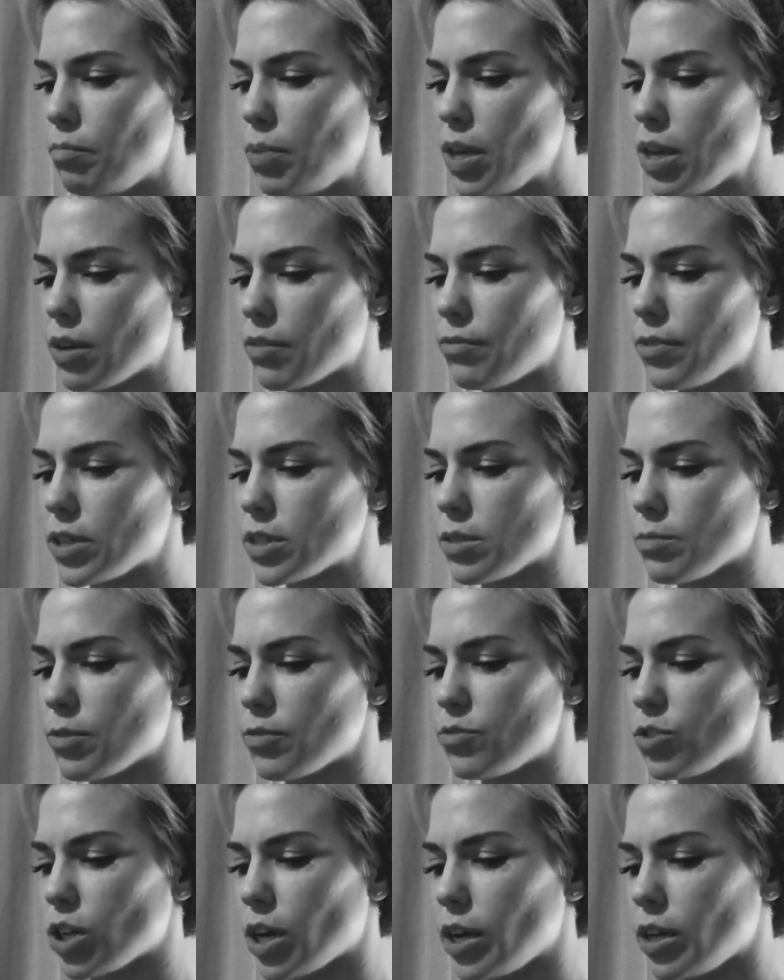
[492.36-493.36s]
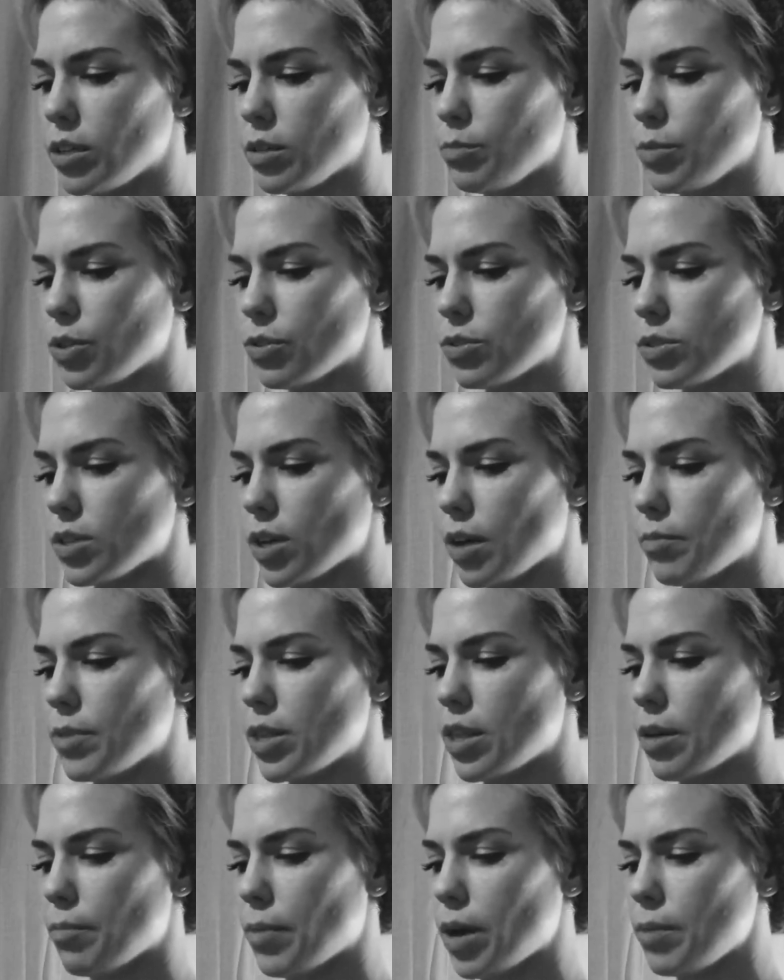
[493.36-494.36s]
Being a victim of child abuse taught
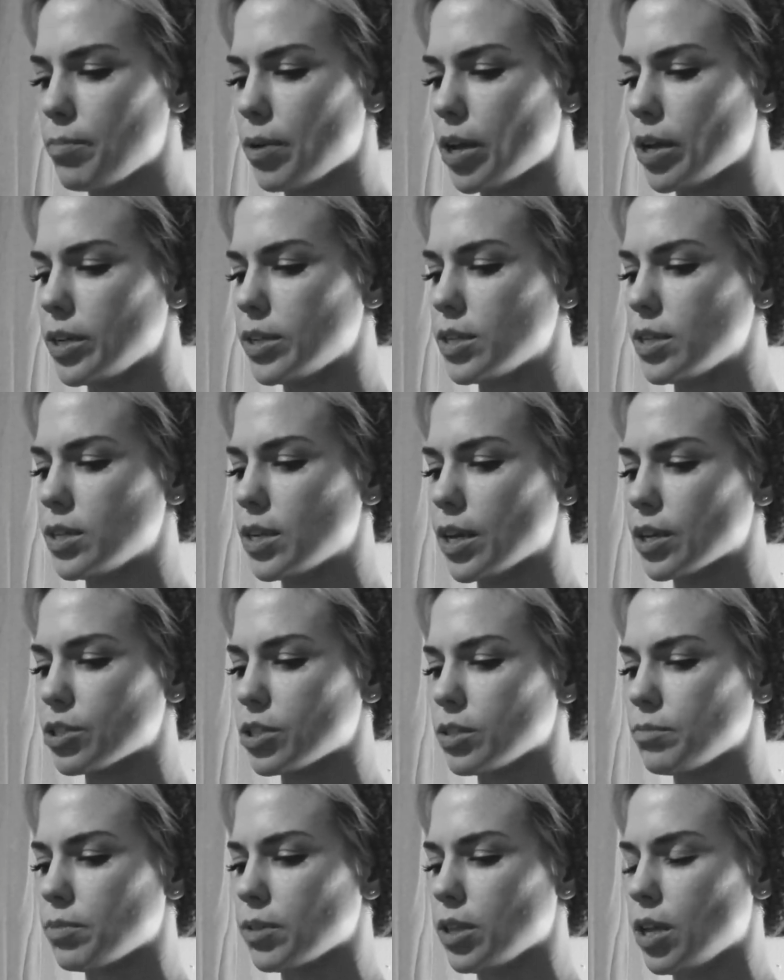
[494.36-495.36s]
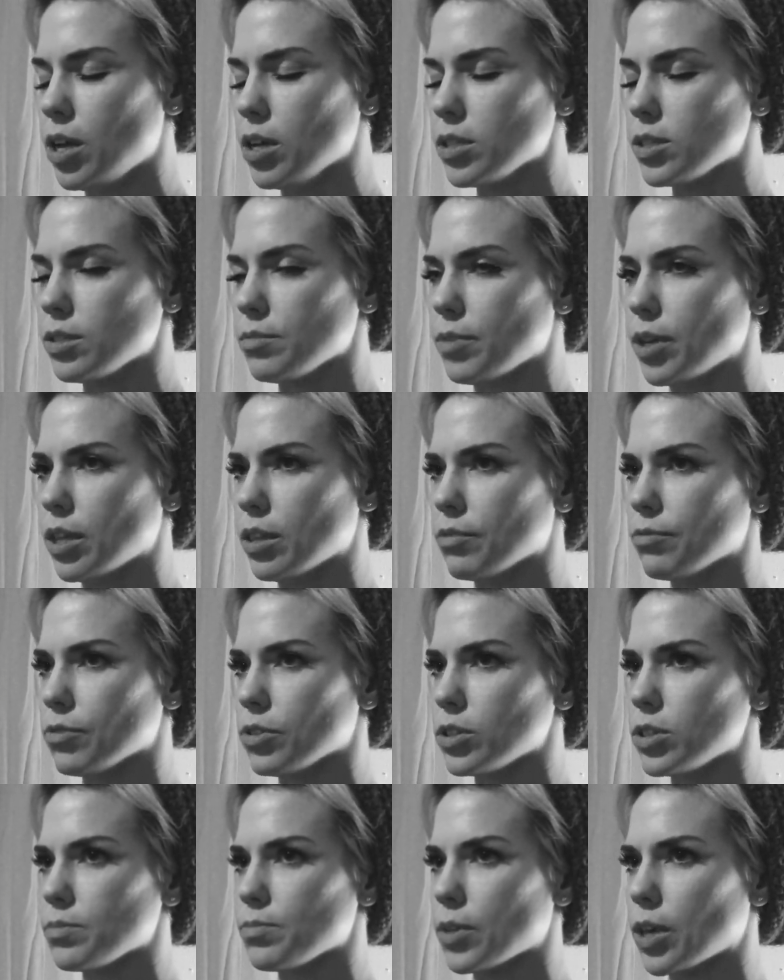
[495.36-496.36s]
me that my body didn't actually belong to me in the
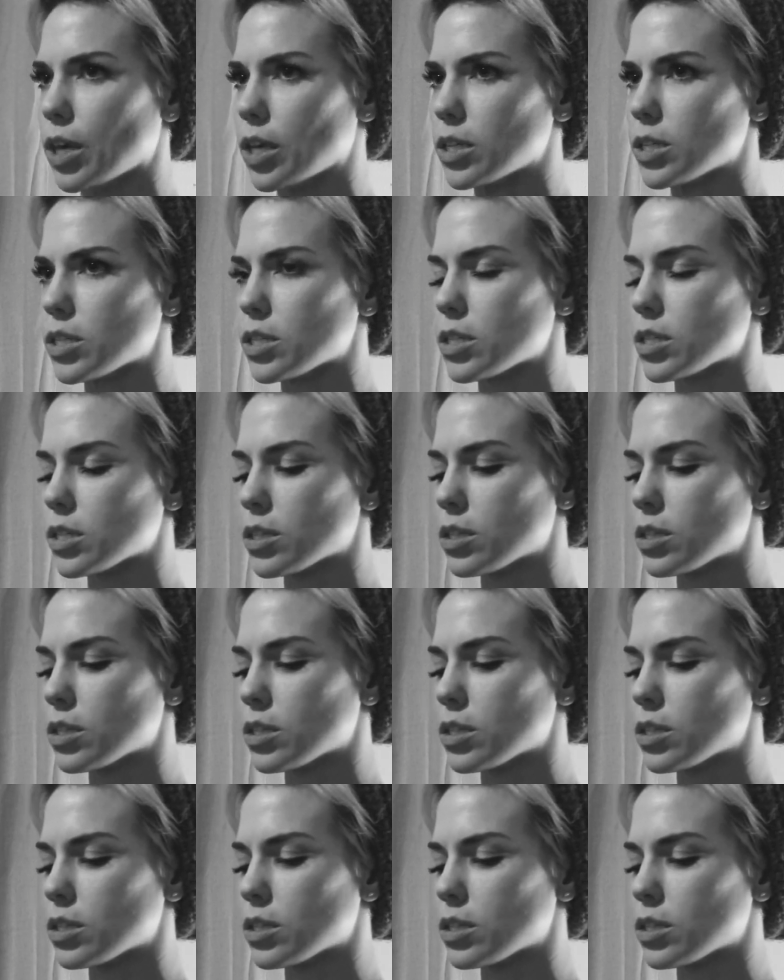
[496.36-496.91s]
first place.